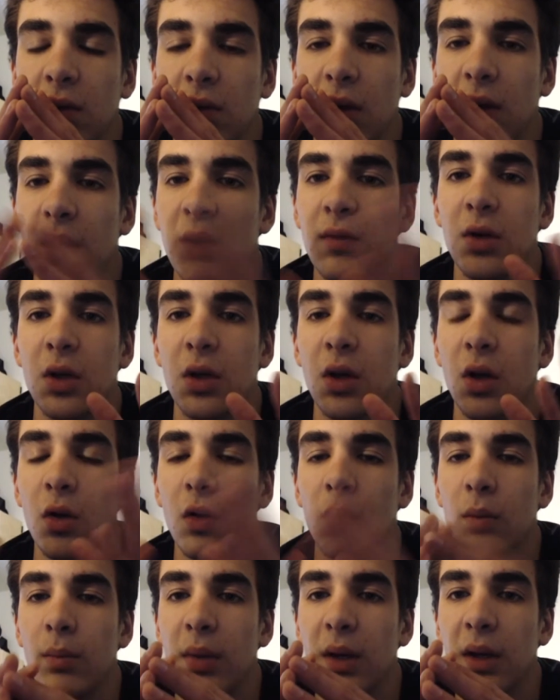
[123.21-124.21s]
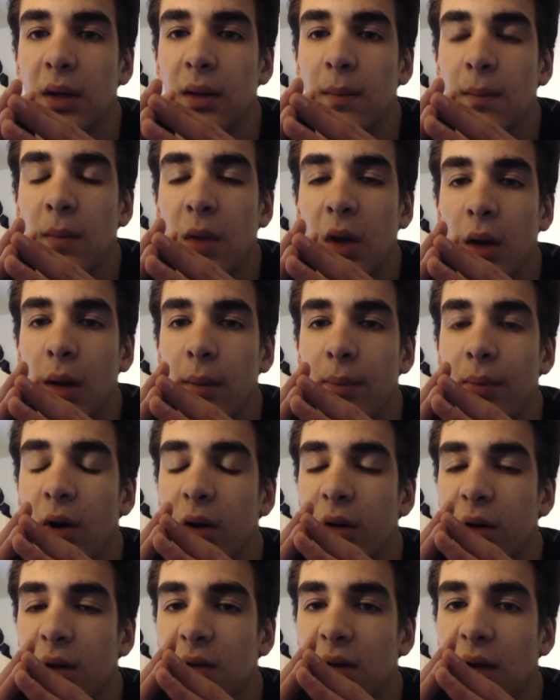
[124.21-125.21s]
Not even a code, but a
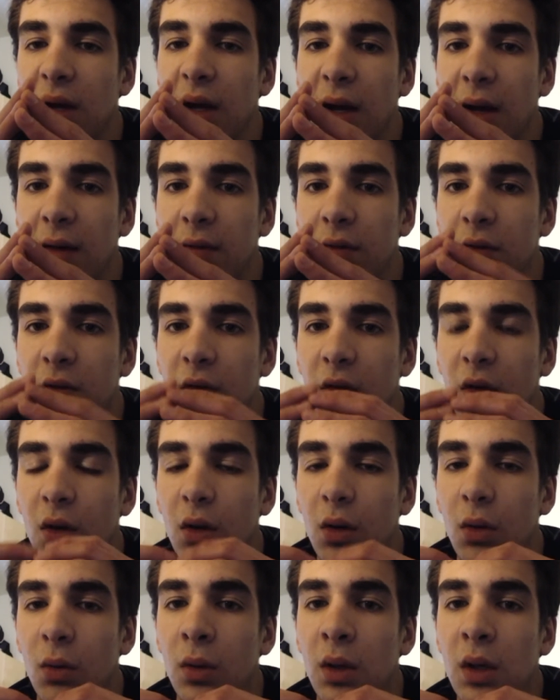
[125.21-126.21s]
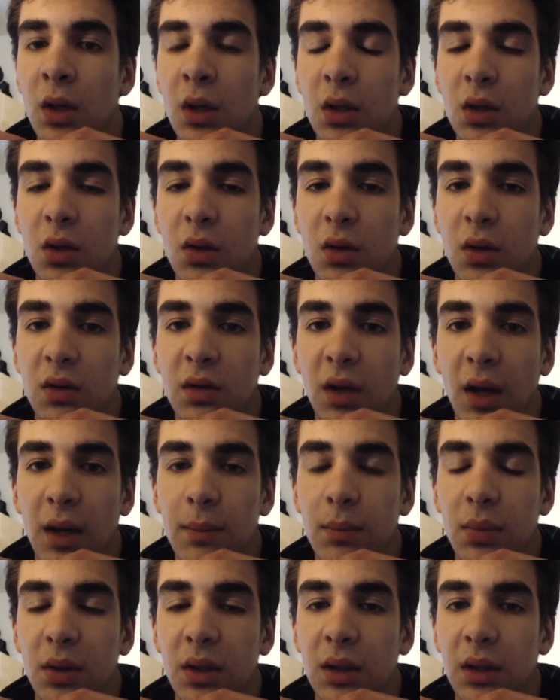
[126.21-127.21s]
product I have. So you could
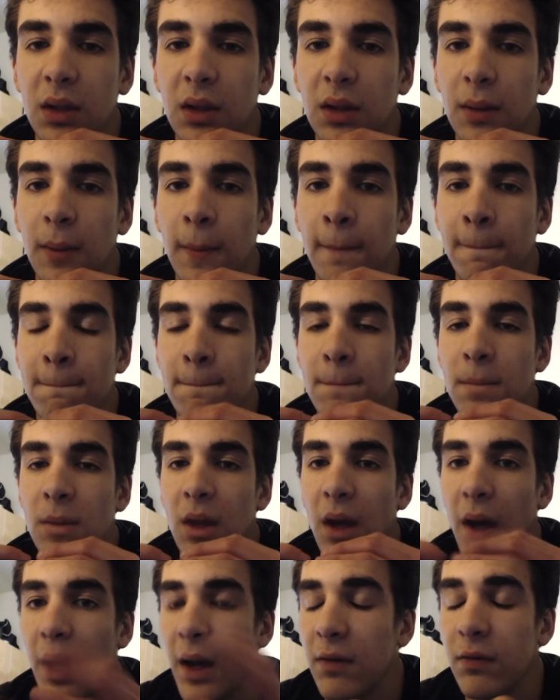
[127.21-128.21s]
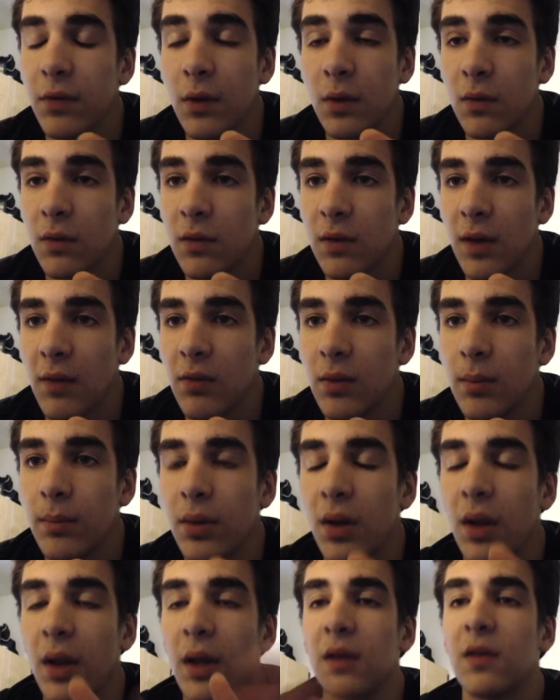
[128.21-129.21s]
type in iPhone 7
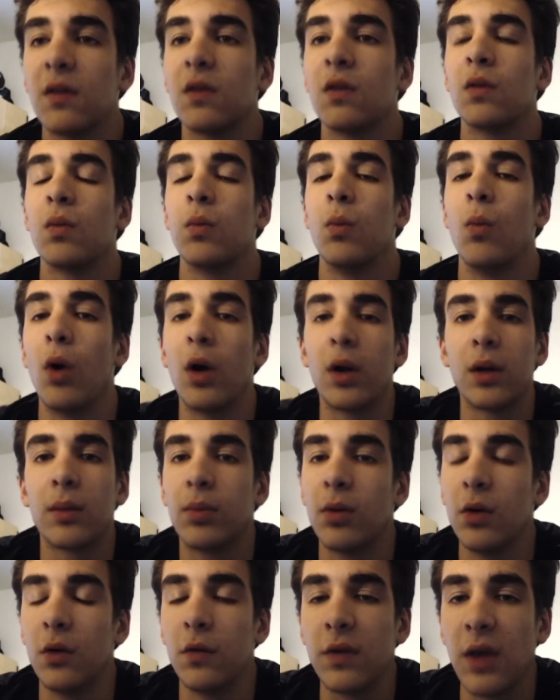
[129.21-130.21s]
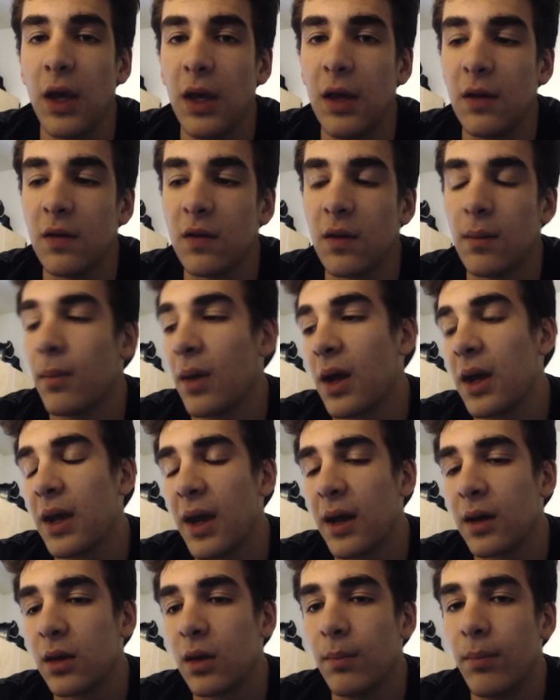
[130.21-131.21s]
Plus waterproof case and my
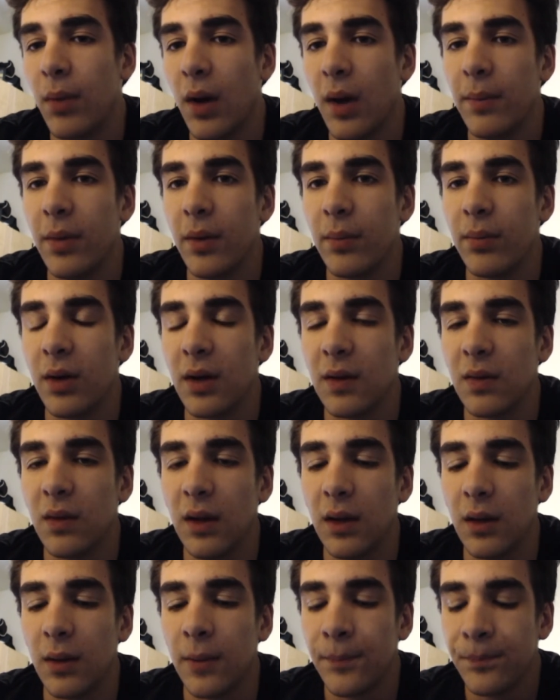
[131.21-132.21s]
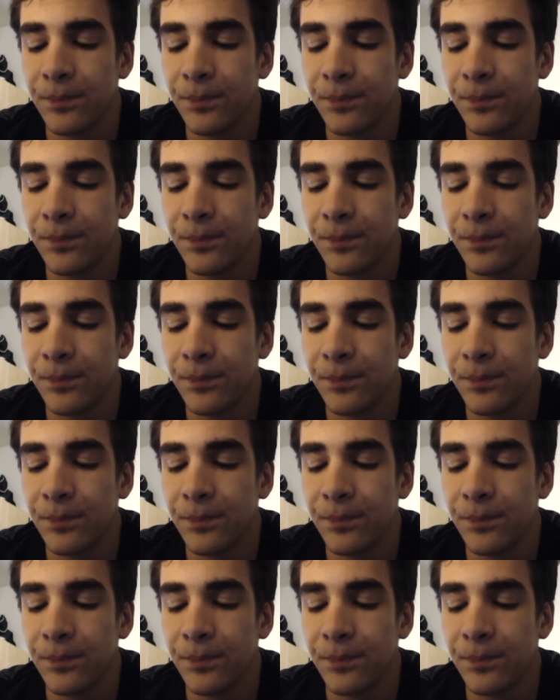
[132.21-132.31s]
ad could pop up right there.